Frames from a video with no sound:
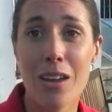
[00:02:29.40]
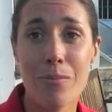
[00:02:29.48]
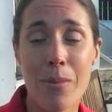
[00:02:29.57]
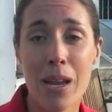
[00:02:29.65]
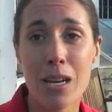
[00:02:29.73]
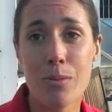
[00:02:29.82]

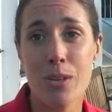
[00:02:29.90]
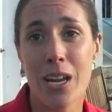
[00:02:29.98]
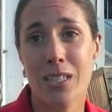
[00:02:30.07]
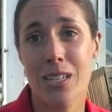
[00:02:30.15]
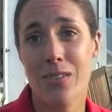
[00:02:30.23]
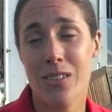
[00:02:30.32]
Main
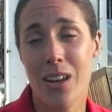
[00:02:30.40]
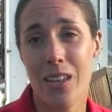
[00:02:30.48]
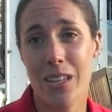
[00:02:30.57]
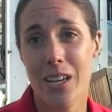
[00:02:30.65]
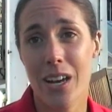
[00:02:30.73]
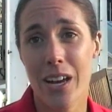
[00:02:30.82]
objectives are
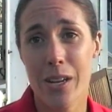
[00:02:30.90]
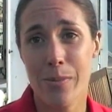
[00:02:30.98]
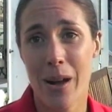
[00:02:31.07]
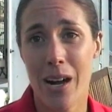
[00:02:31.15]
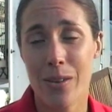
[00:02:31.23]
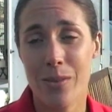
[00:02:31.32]
the Hyde
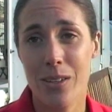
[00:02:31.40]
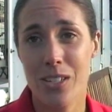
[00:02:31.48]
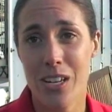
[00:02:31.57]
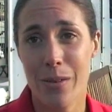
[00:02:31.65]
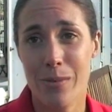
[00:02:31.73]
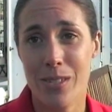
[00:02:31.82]
Park World
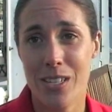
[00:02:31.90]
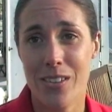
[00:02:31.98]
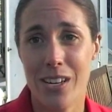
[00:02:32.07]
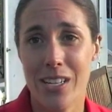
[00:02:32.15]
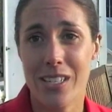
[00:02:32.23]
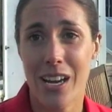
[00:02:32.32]
Champs
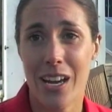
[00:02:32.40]
Series